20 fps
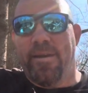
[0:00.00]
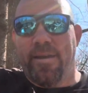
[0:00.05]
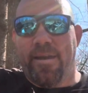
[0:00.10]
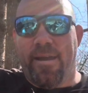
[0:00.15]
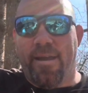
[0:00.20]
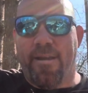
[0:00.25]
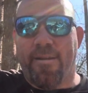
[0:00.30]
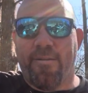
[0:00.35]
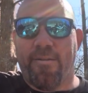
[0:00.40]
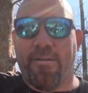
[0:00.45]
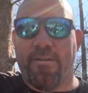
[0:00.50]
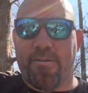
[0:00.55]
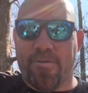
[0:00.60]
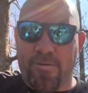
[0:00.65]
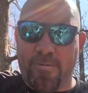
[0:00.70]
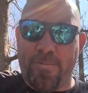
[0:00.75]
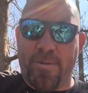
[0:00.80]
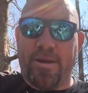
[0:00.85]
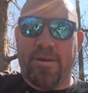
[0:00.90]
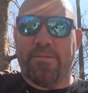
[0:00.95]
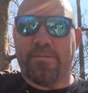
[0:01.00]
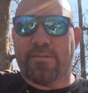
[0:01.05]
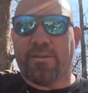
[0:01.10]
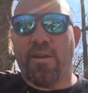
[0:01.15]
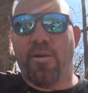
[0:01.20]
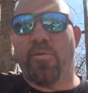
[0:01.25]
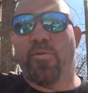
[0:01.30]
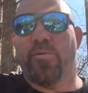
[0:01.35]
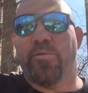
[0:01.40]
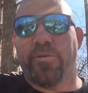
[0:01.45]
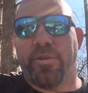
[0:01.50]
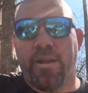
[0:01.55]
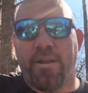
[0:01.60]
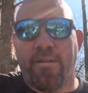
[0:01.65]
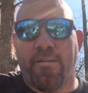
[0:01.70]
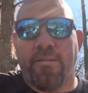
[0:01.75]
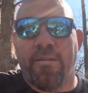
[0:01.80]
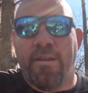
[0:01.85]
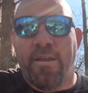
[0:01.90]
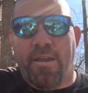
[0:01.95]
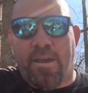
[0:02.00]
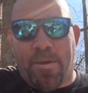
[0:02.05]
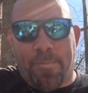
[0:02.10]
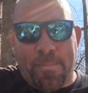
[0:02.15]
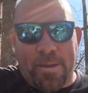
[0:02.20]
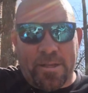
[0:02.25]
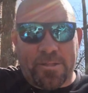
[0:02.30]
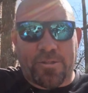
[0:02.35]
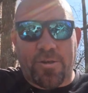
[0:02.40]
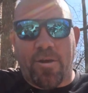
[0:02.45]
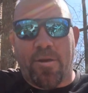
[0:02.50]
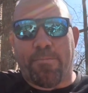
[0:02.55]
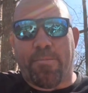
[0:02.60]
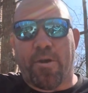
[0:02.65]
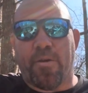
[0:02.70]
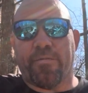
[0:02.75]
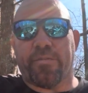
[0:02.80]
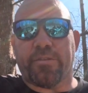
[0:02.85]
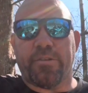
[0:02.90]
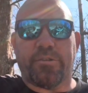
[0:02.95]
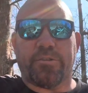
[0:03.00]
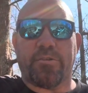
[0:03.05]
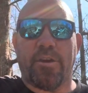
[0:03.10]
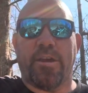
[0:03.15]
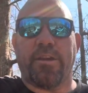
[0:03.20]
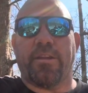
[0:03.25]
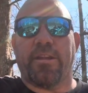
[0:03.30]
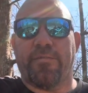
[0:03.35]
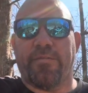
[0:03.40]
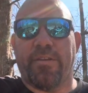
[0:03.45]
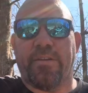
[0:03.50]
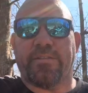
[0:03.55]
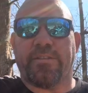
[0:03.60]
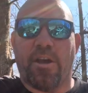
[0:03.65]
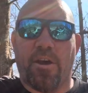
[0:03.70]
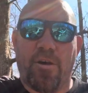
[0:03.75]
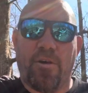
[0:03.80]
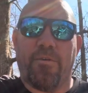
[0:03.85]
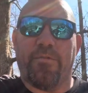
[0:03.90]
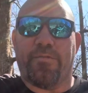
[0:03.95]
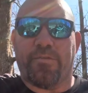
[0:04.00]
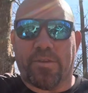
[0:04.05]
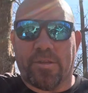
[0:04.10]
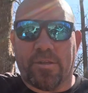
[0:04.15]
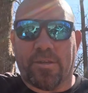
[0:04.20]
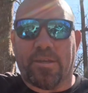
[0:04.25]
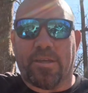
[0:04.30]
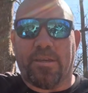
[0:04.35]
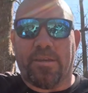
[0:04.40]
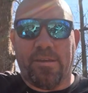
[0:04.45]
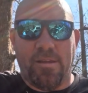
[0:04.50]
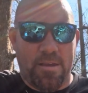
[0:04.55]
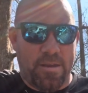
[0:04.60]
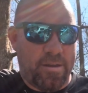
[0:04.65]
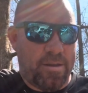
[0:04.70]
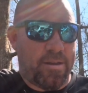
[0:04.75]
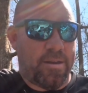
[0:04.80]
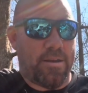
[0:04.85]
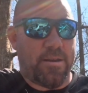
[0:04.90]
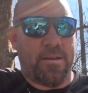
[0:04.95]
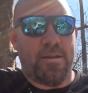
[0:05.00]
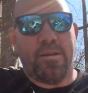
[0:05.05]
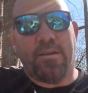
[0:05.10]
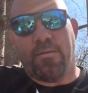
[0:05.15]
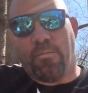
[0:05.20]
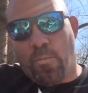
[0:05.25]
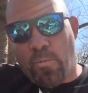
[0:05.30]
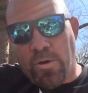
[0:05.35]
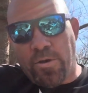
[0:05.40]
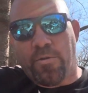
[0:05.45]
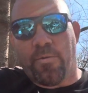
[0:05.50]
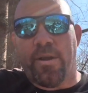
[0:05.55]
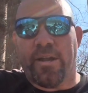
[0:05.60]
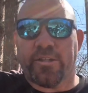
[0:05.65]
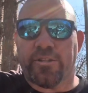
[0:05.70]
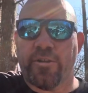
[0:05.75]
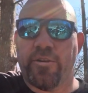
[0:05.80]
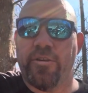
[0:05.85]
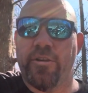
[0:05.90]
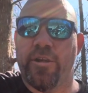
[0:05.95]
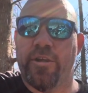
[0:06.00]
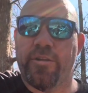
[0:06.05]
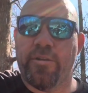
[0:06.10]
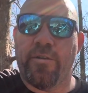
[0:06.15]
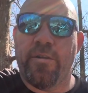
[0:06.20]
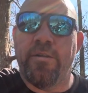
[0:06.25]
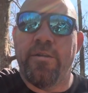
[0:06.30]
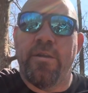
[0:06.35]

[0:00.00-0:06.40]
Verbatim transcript: arrow or my cone there and make sure I'm perfectly straight. And if it's off uh, one direction or another,